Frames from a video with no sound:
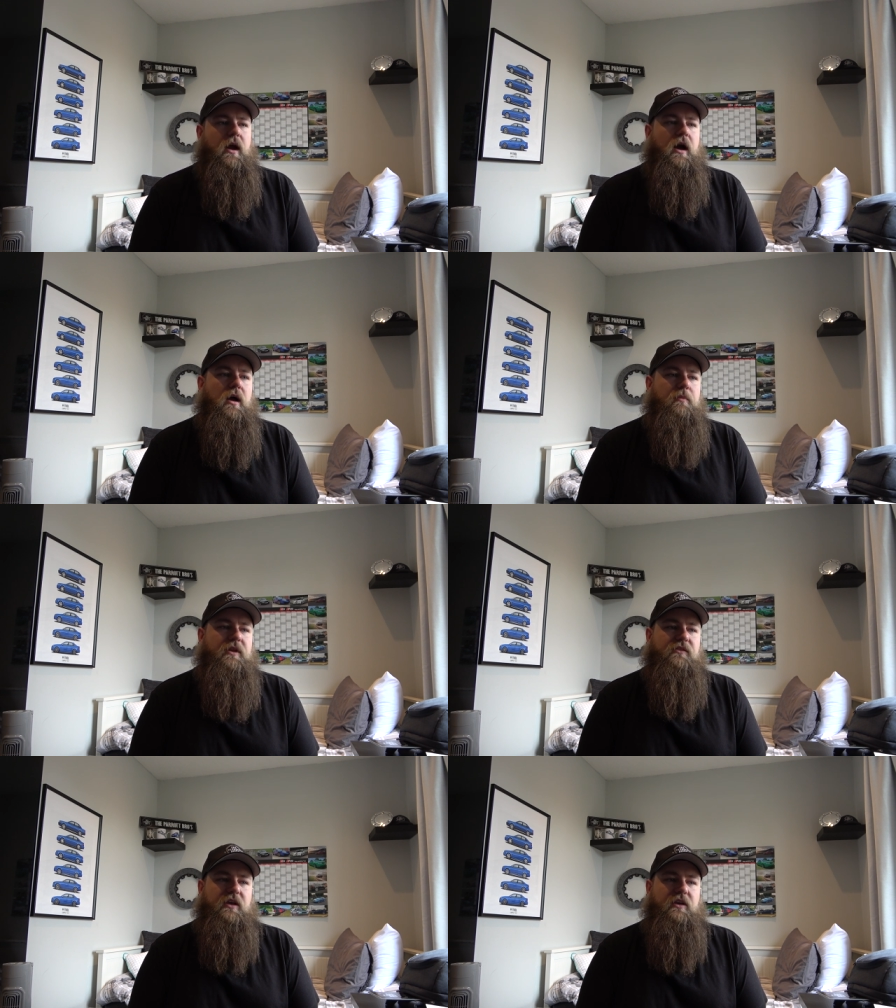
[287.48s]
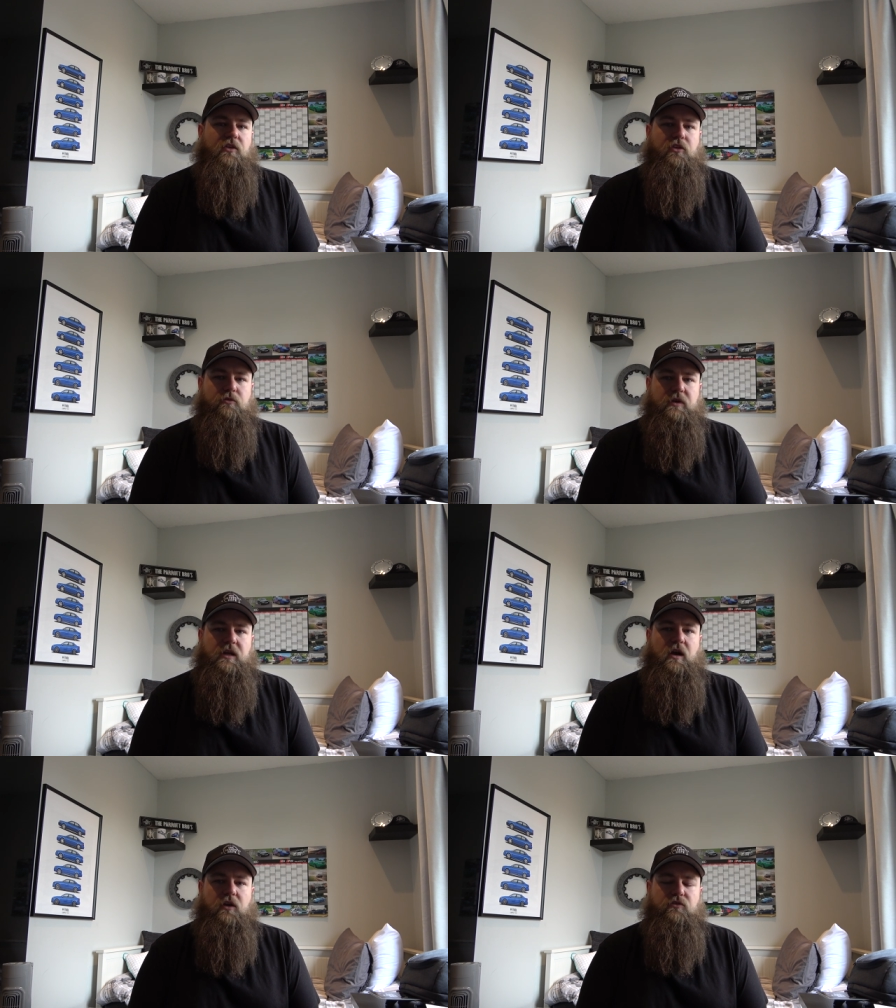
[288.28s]
um, but it's a
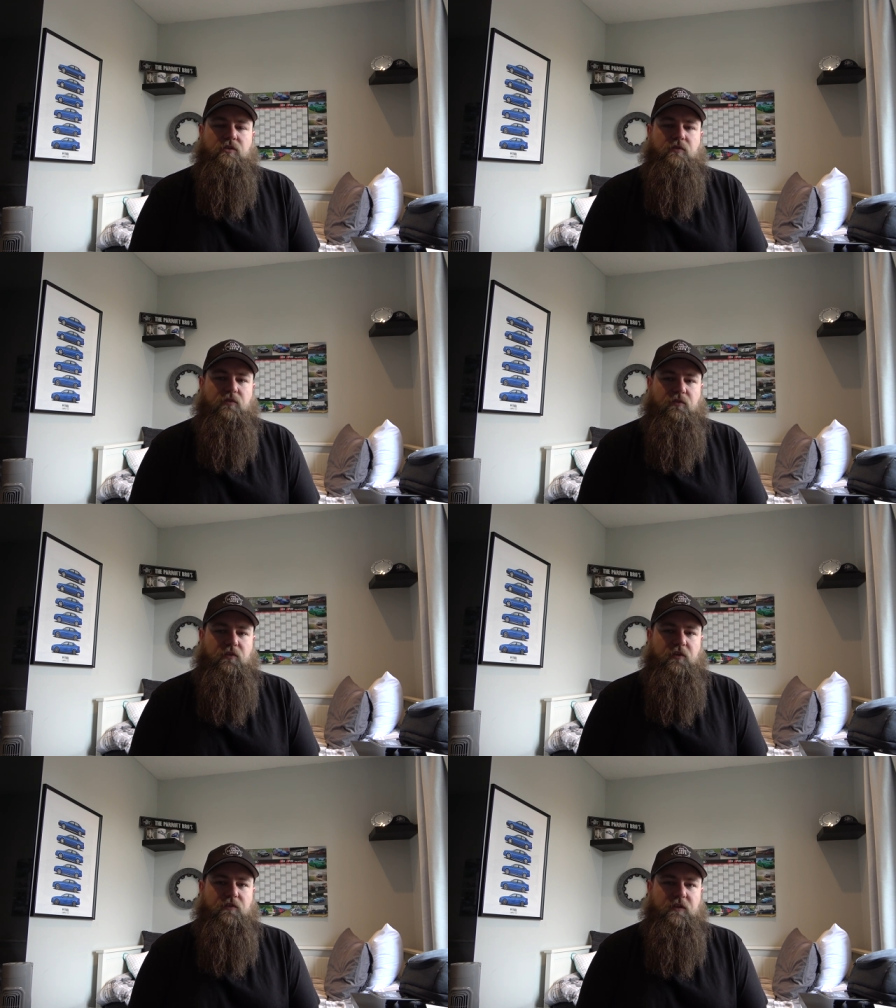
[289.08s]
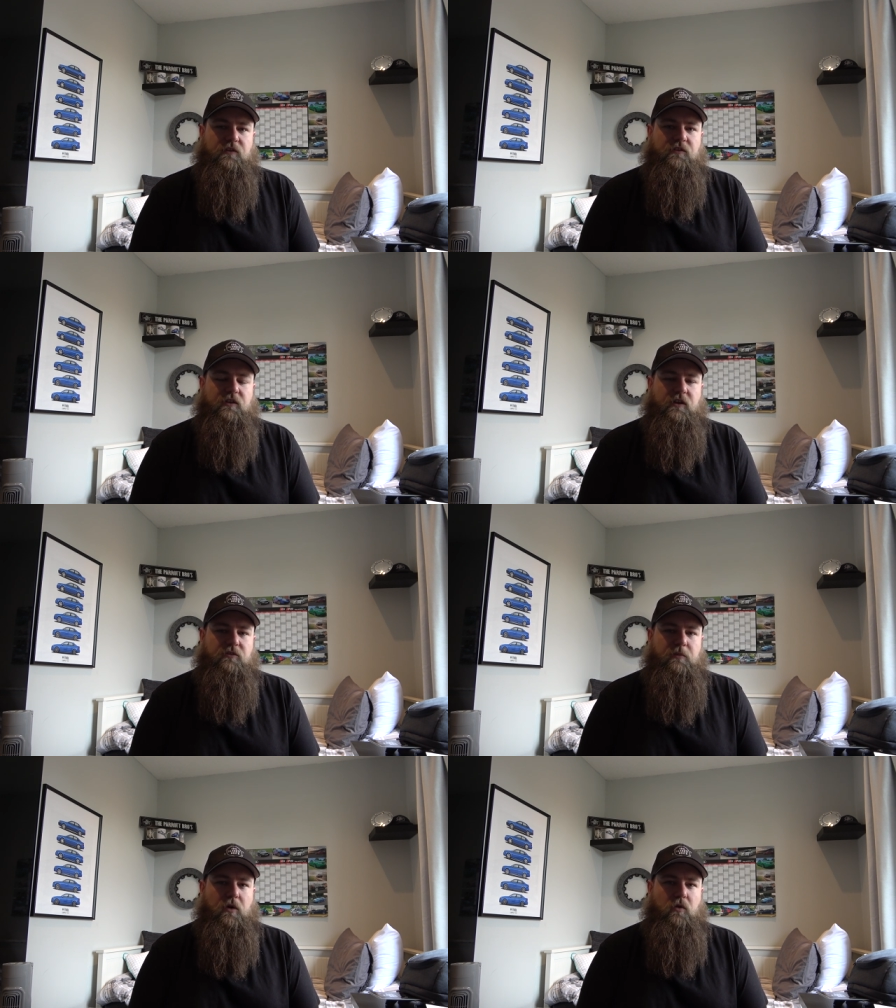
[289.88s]

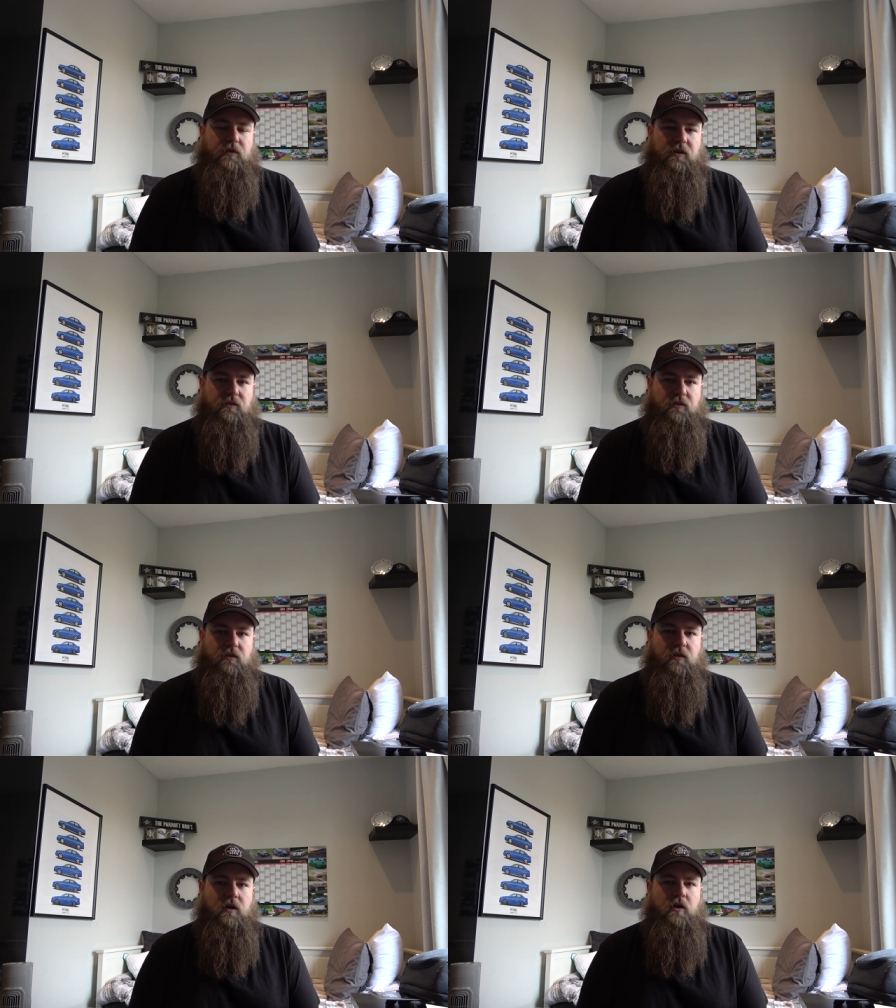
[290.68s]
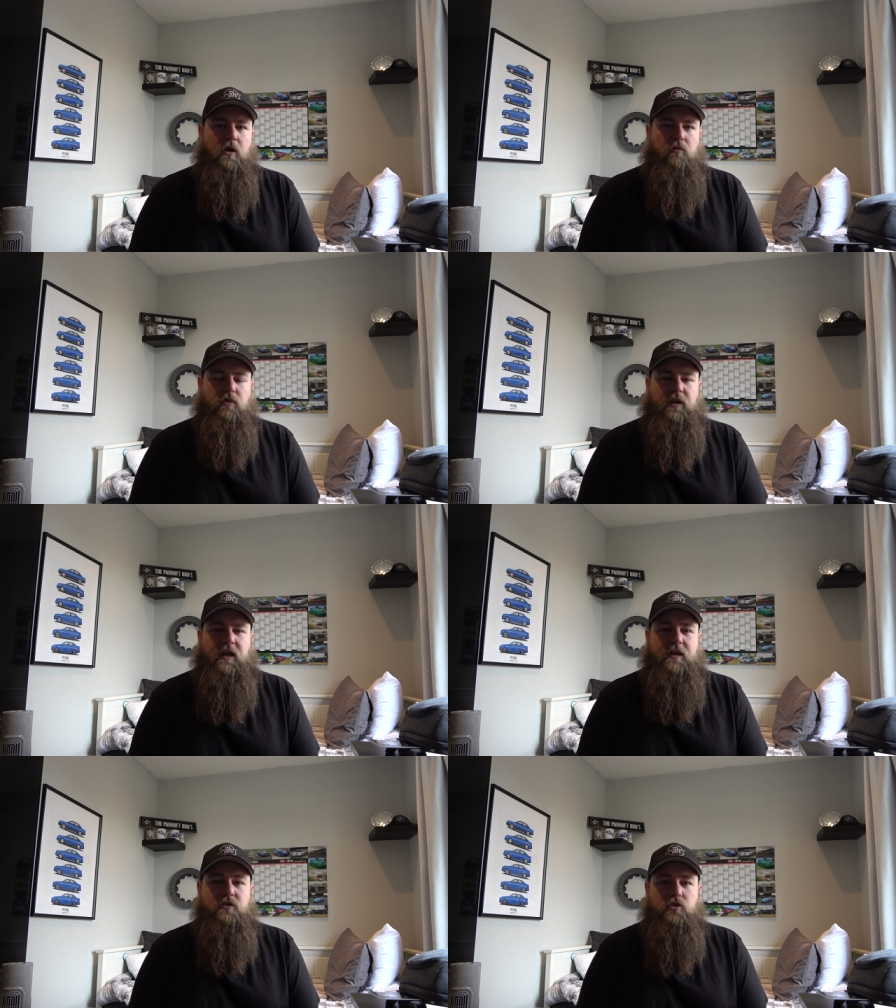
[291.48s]
356mm disc
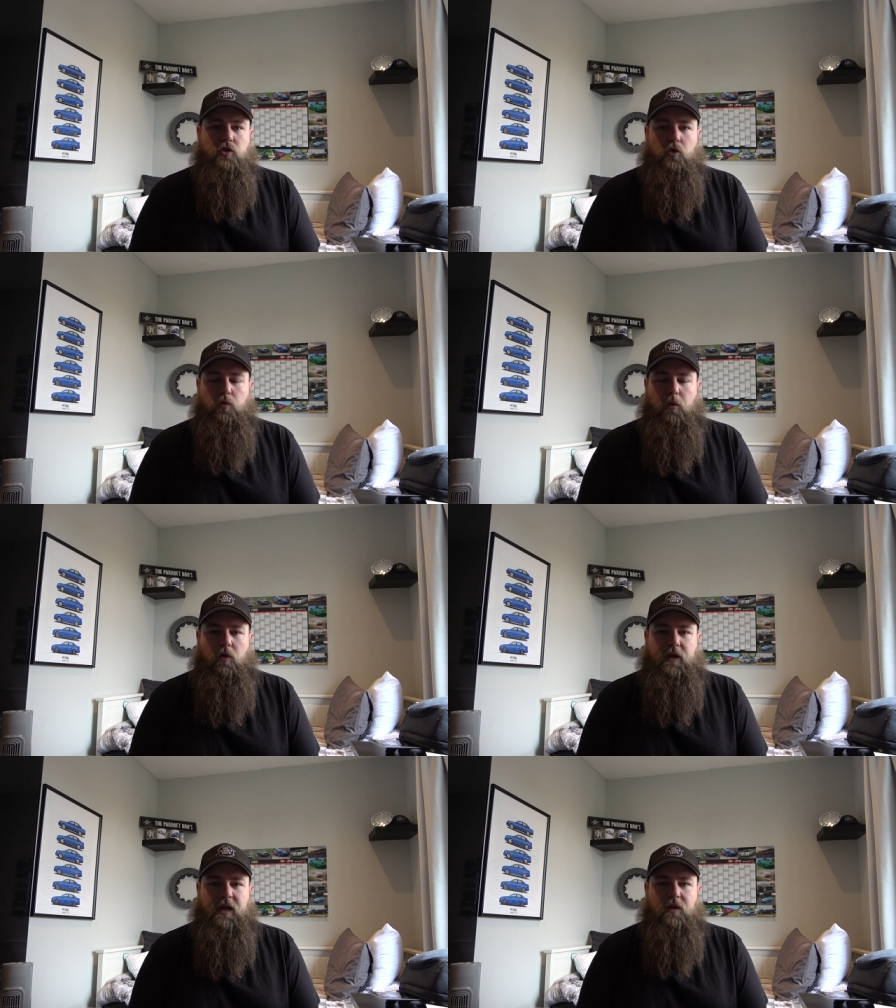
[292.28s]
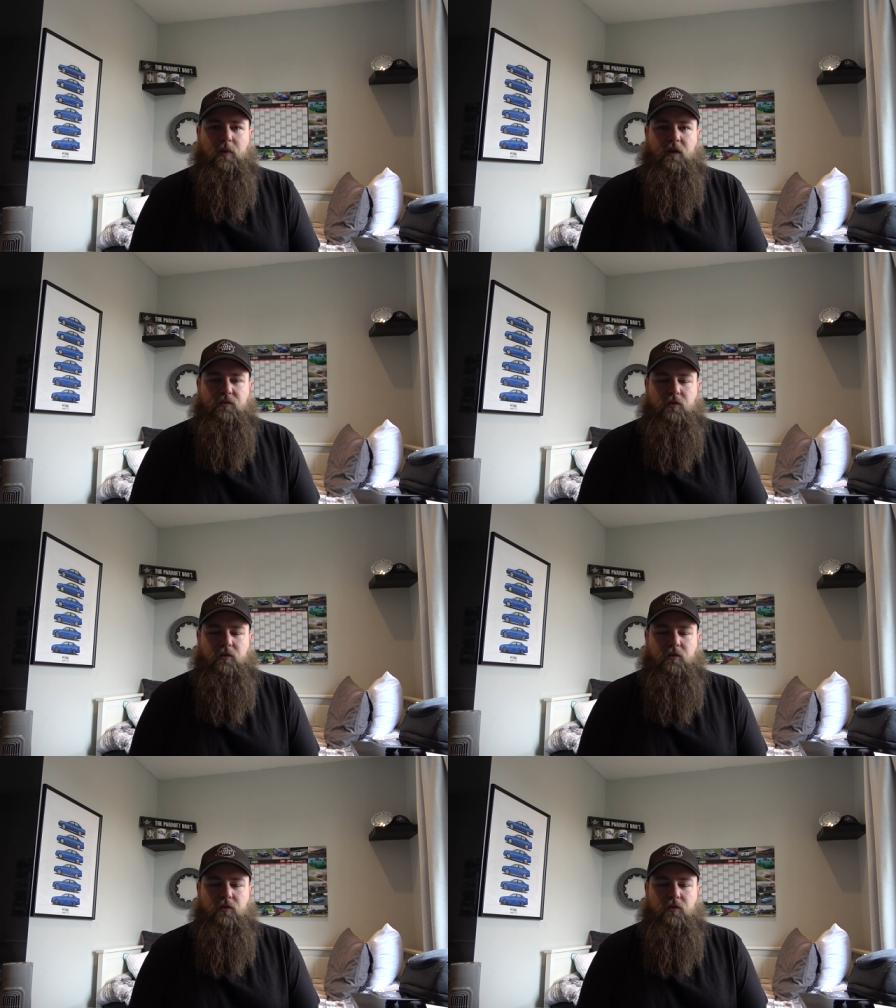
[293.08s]
running a two pot caliper.